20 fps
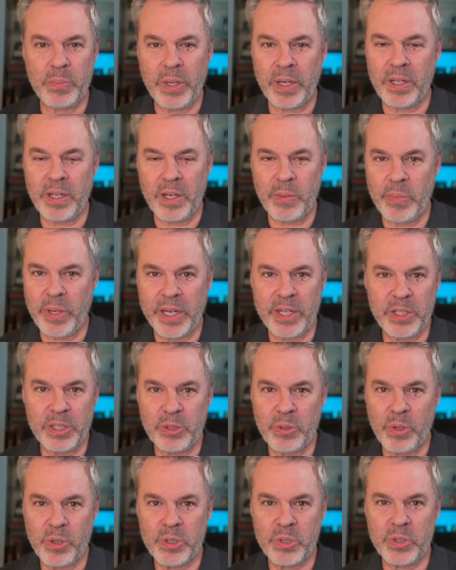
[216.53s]
buy your
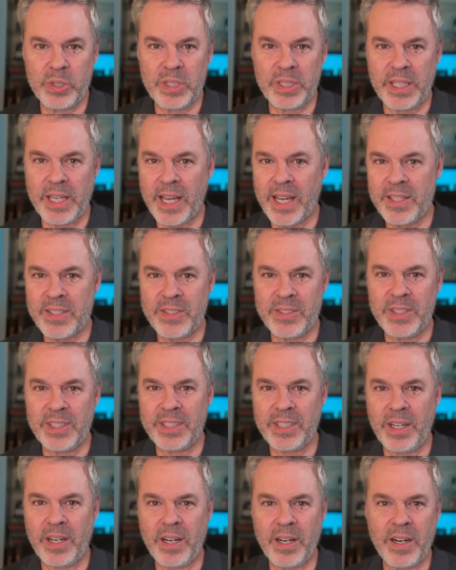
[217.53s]
groceries, gas in the
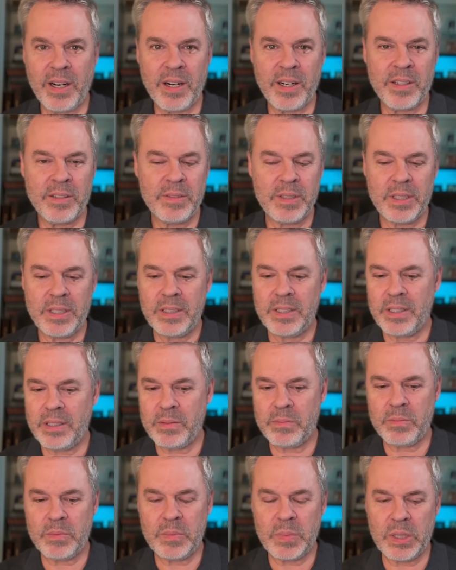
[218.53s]
car,
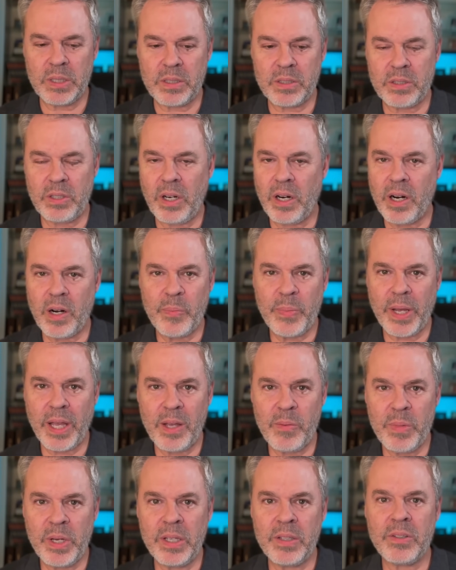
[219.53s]
a car
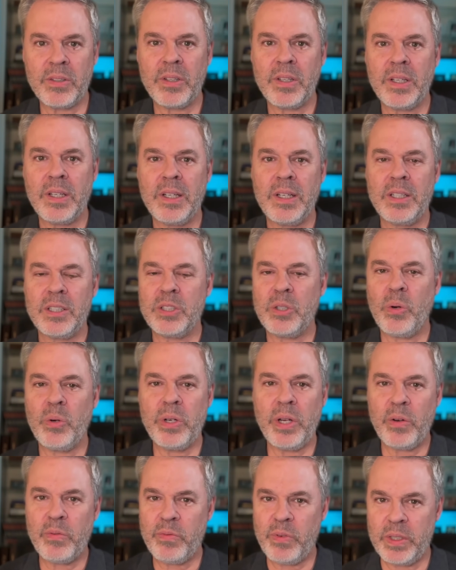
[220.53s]
payment, going
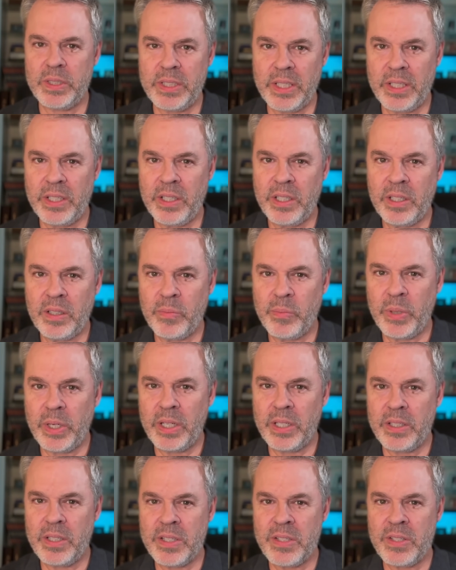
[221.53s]
out for dinner. But
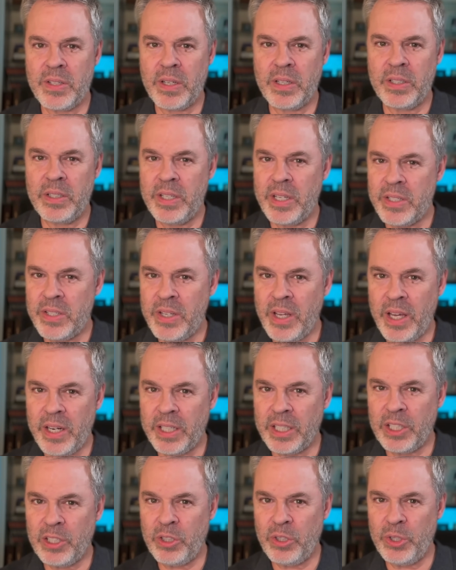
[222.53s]
it does not
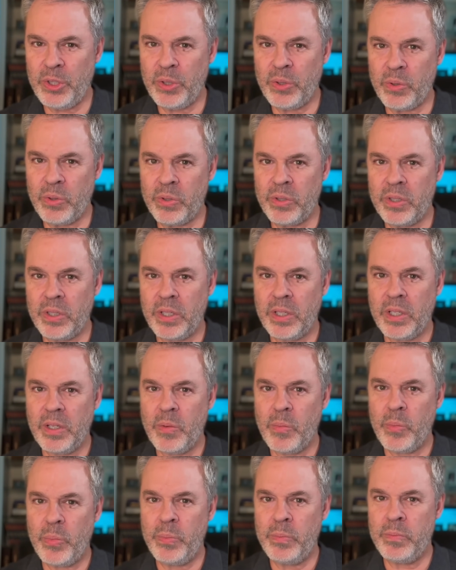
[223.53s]
include
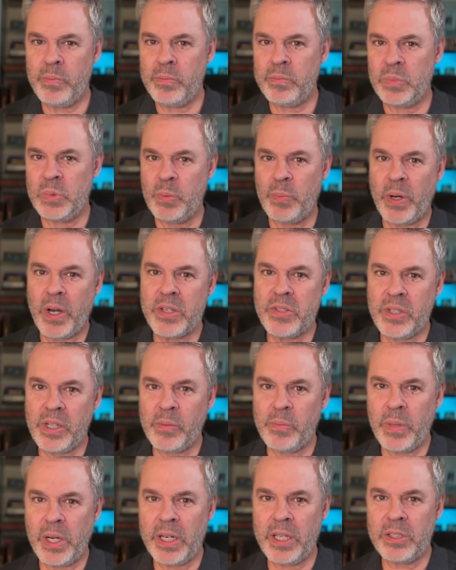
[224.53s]

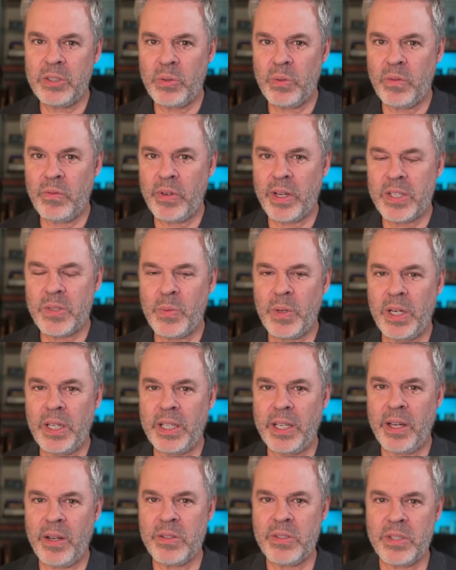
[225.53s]
depositing money to investment
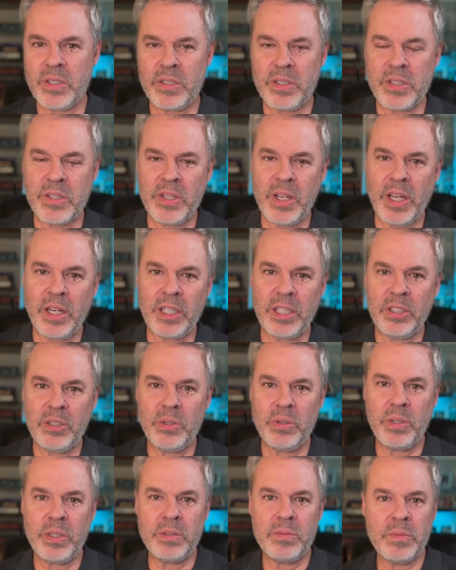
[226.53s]
accounts. It does not
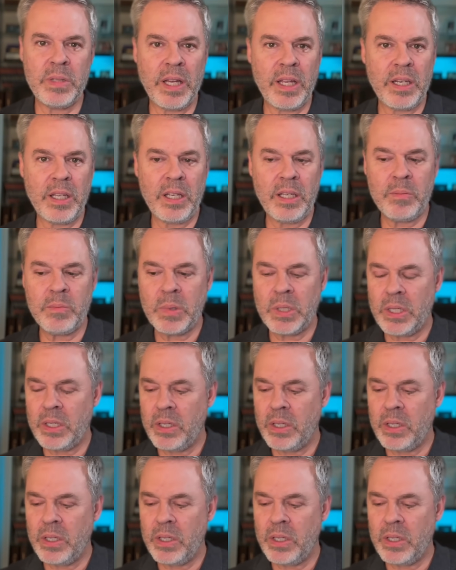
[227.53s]
include any